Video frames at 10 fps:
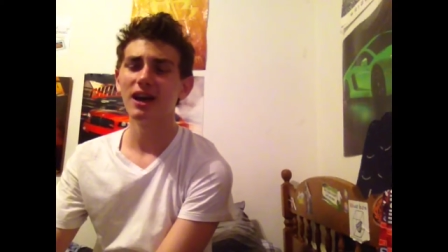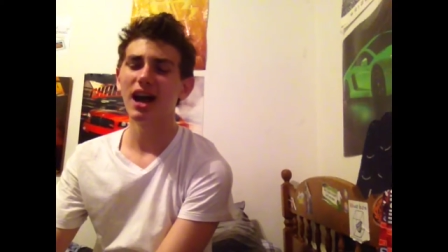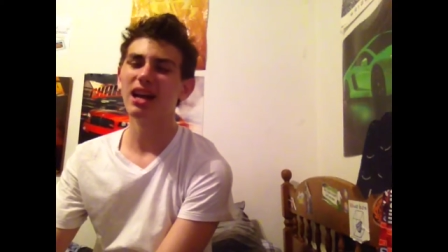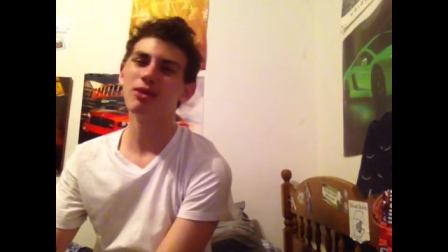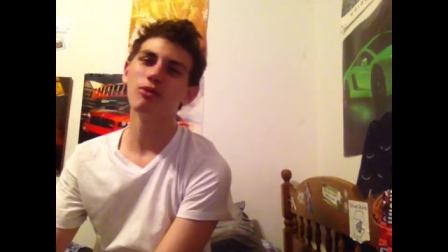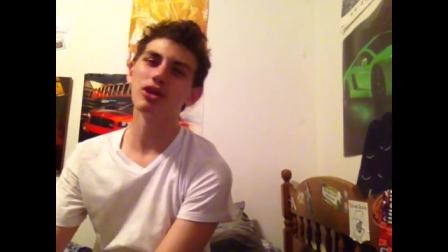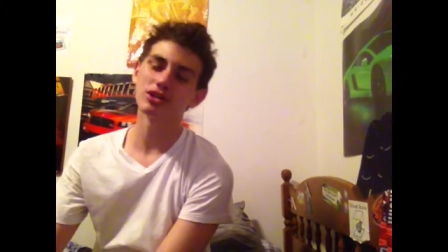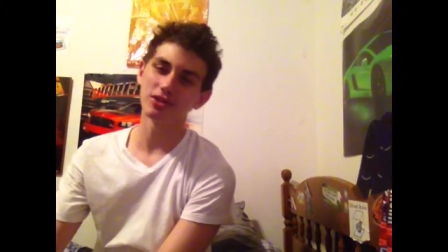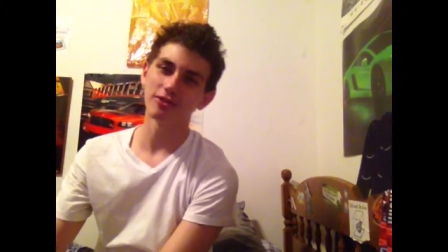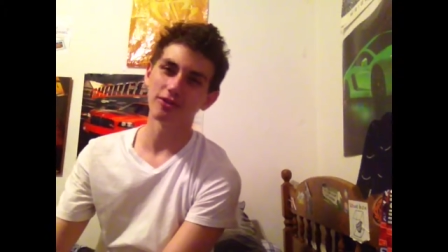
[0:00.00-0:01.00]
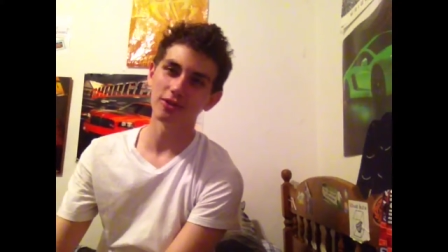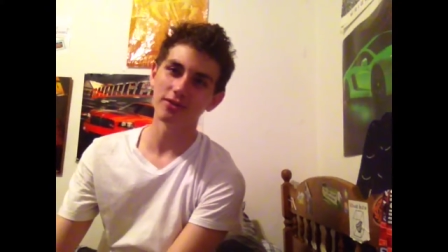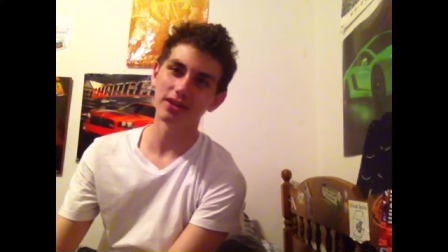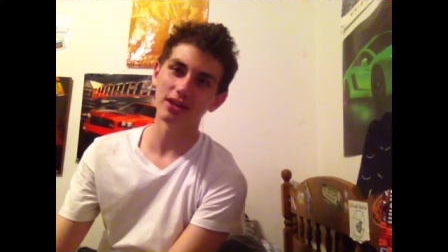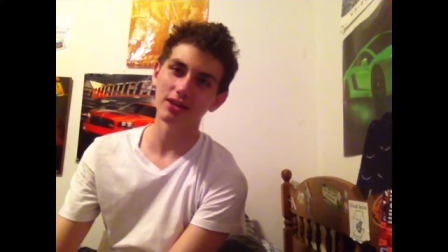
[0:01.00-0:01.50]
I didn't watch the full
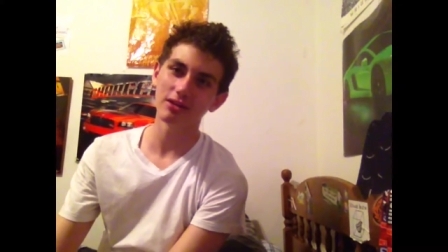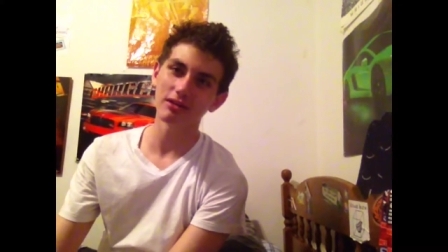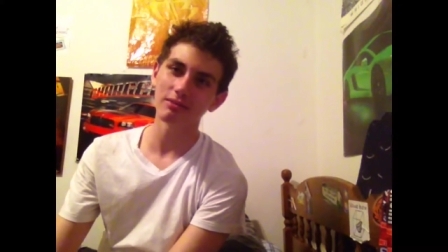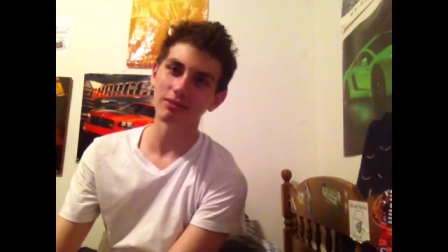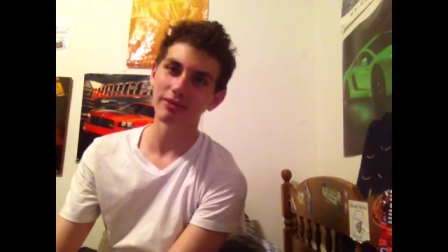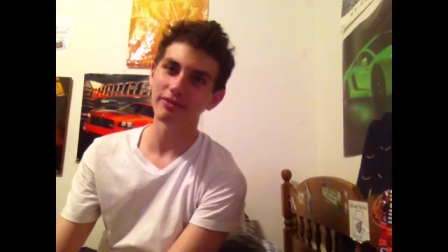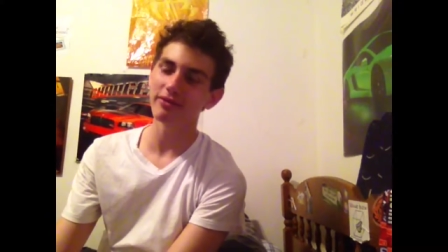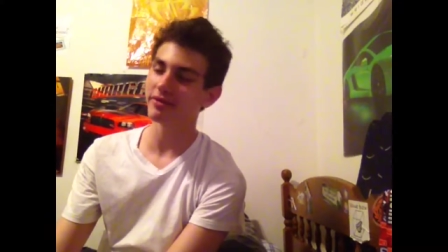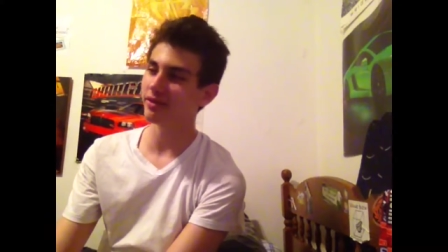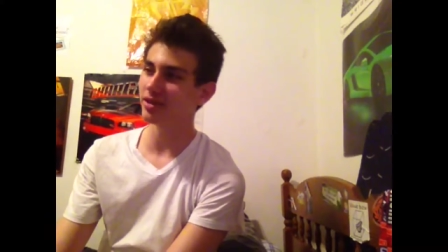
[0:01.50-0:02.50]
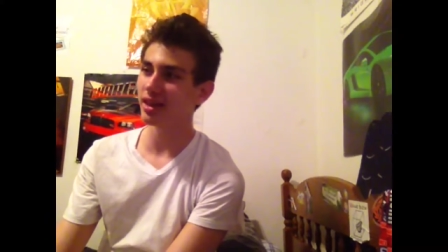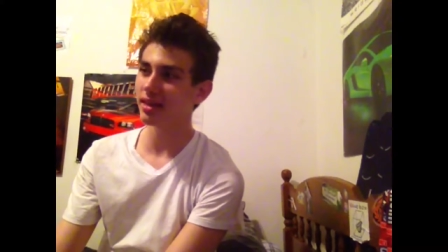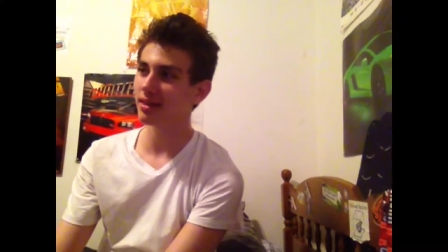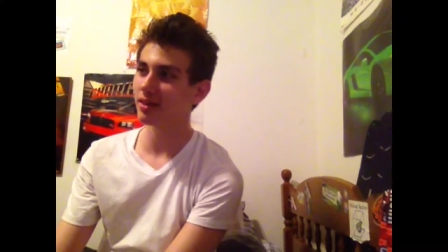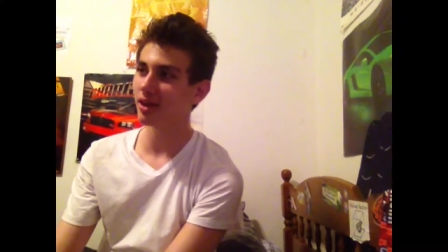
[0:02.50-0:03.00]
video for
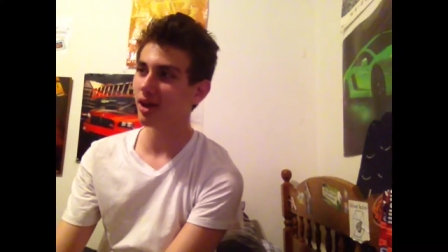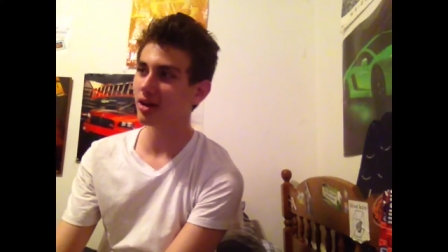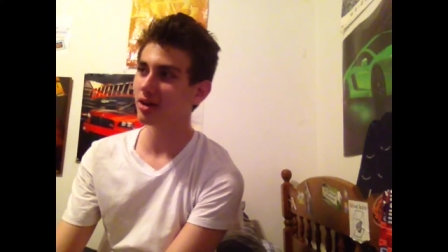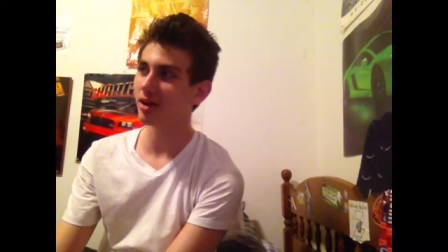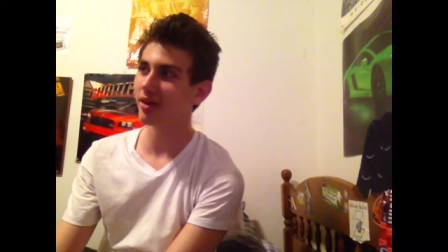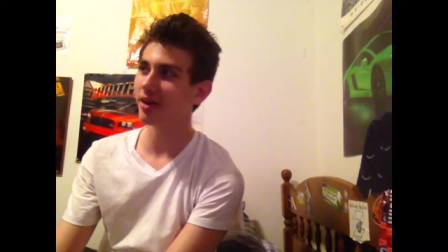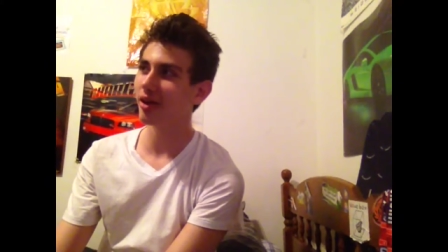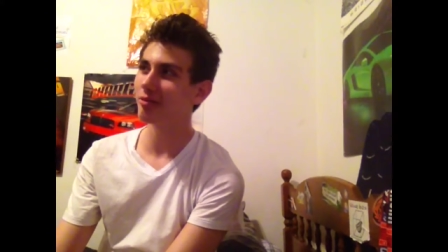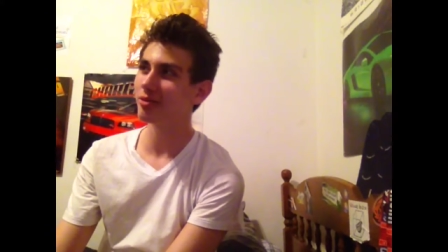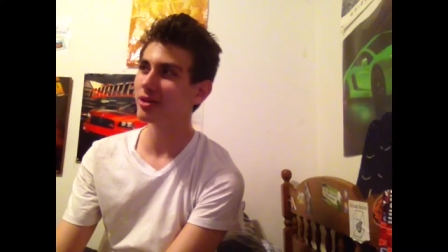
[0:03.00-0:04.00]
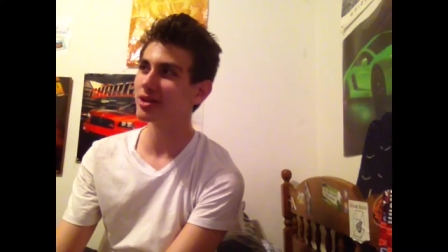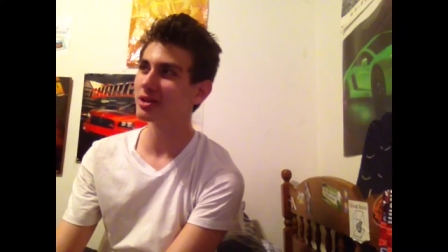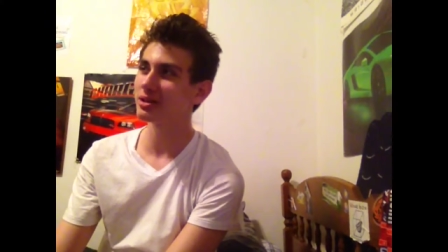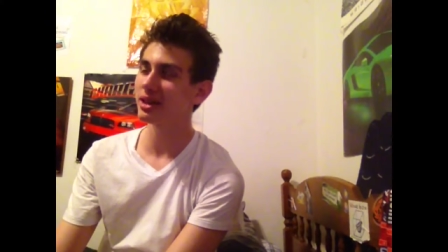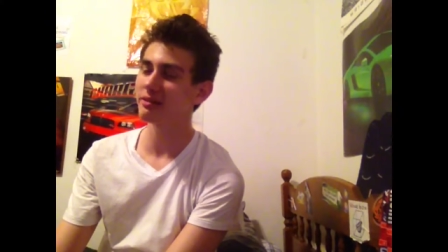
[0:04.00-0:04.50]
testing the audio, although I'm pretty
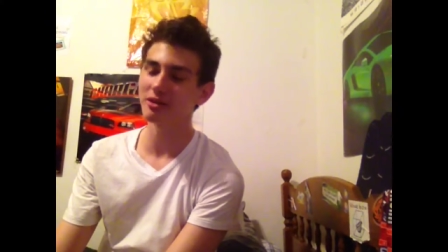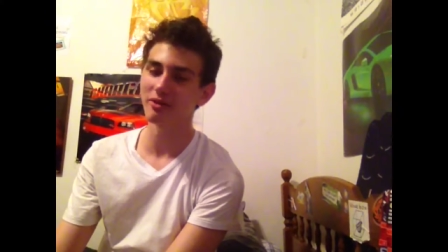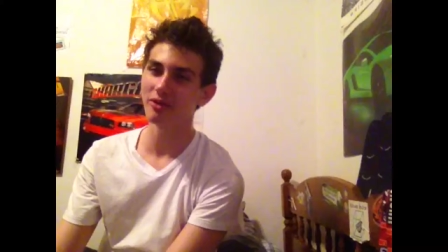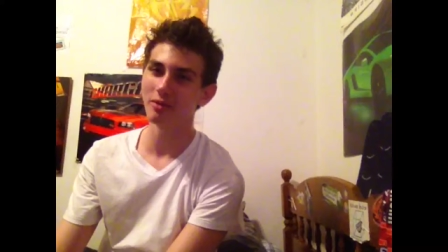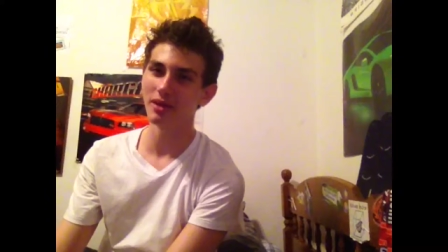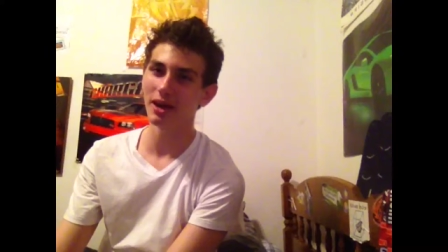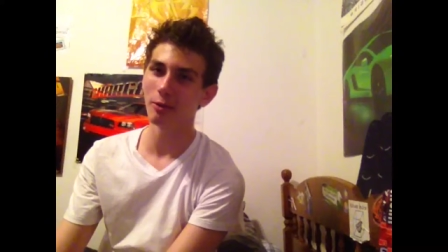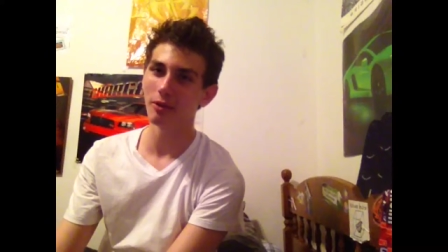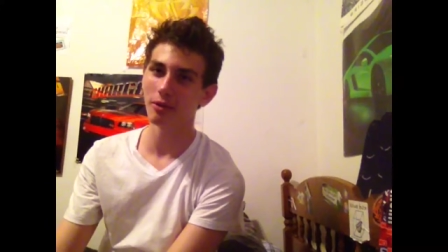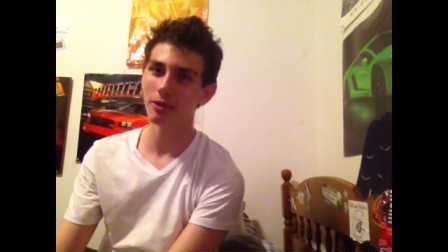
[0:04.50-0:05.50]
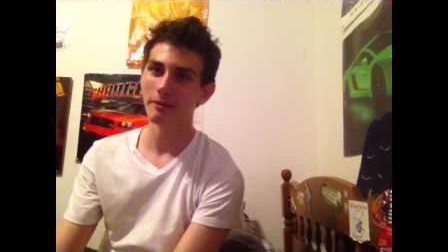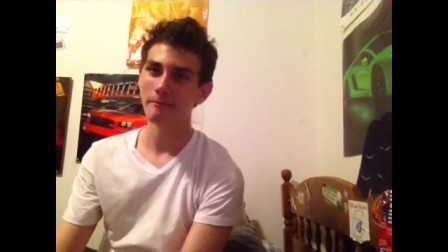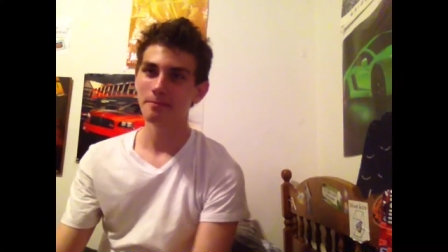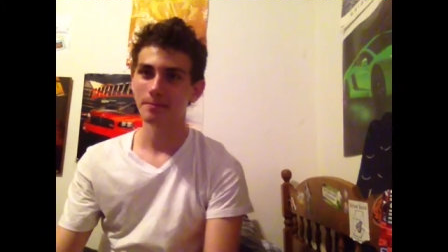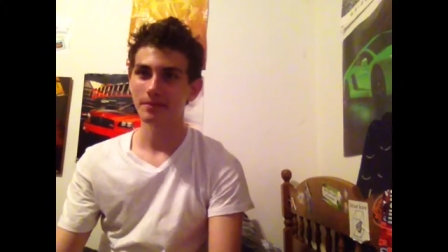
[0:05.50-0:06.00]
sure because I just filmed that with
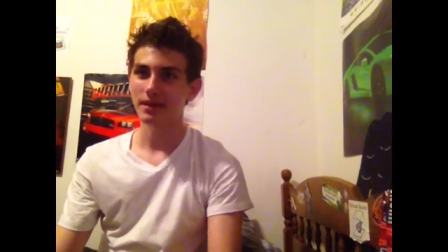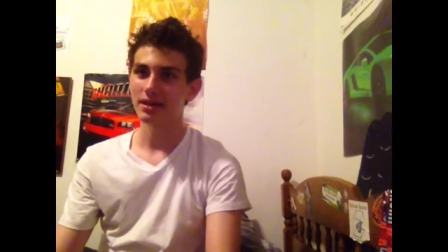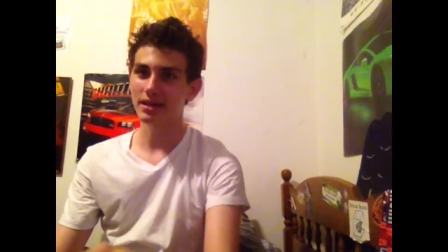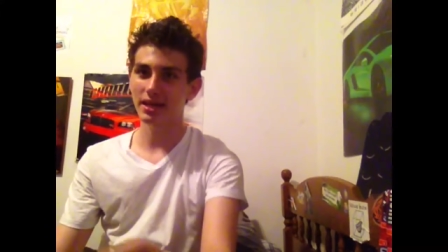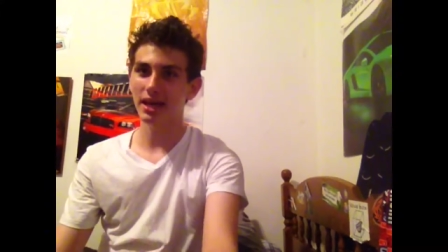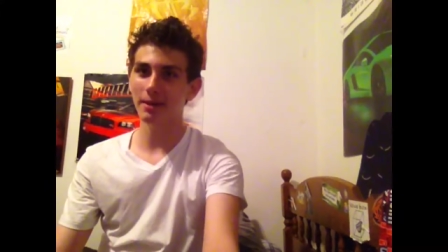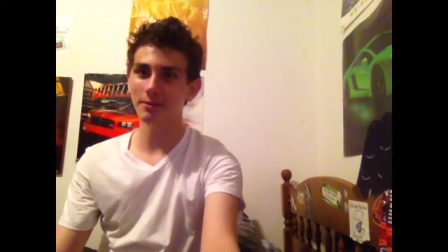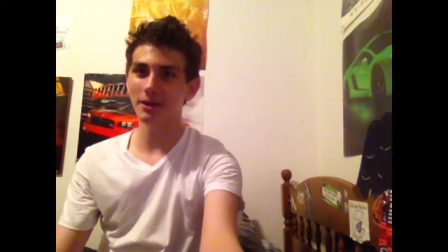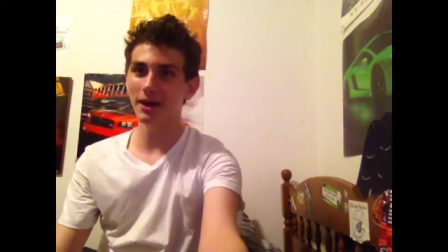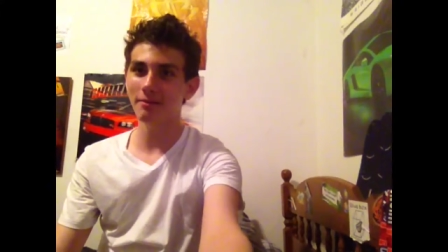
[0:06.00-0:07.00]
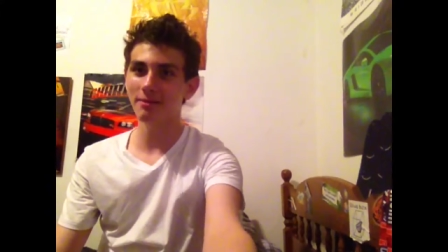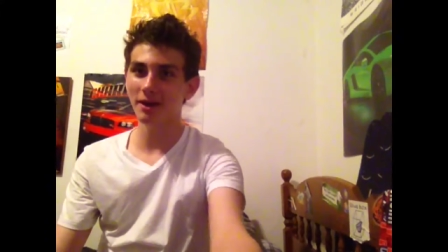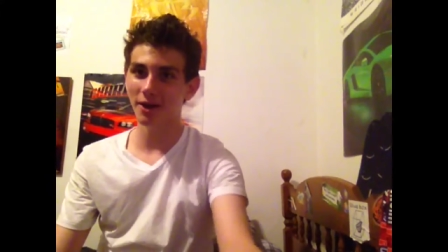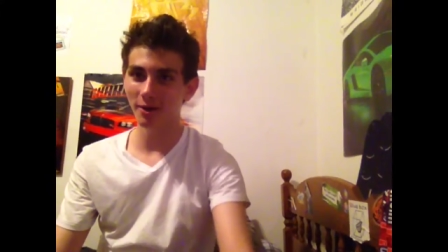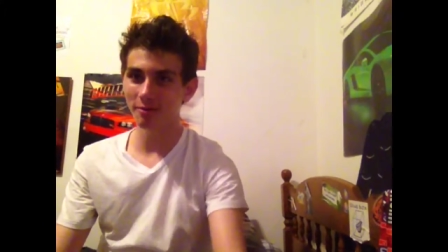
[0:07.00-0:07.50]
the camera app
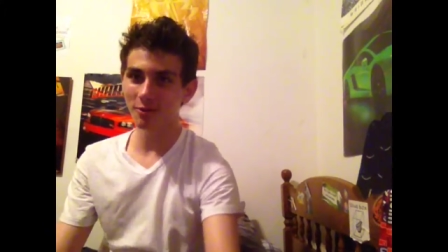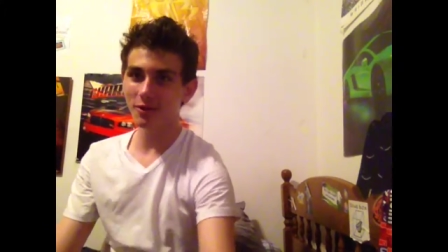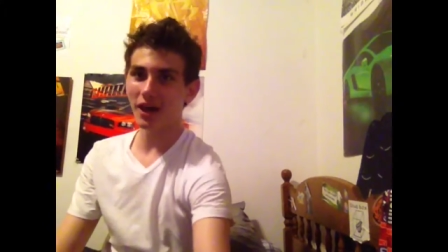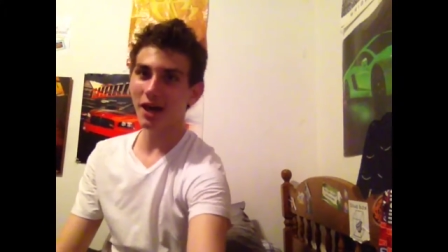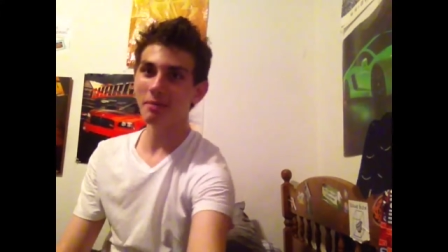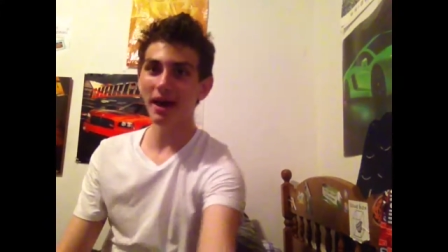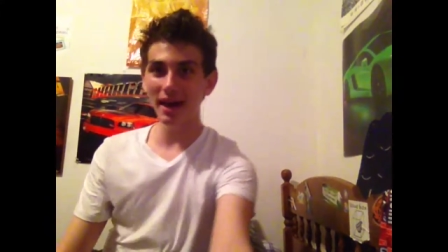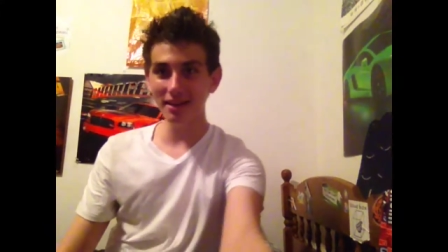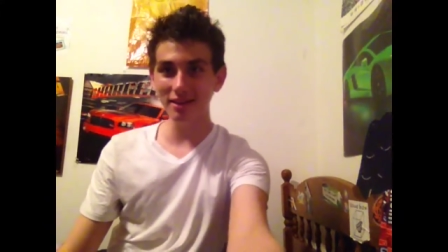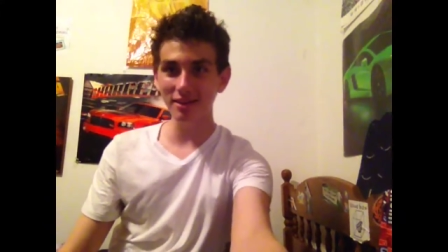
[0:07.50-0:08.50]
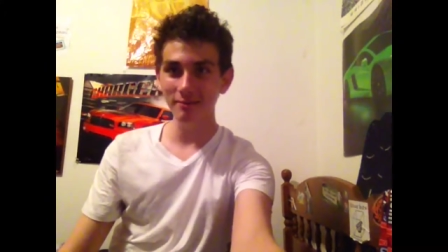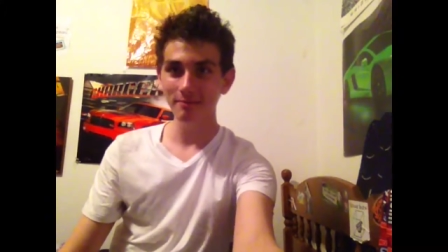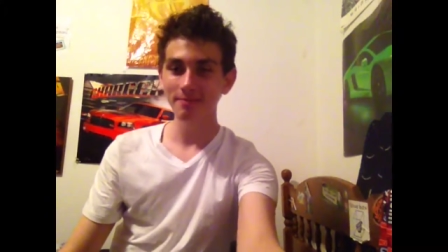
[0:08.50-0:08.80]
that comes with iPads,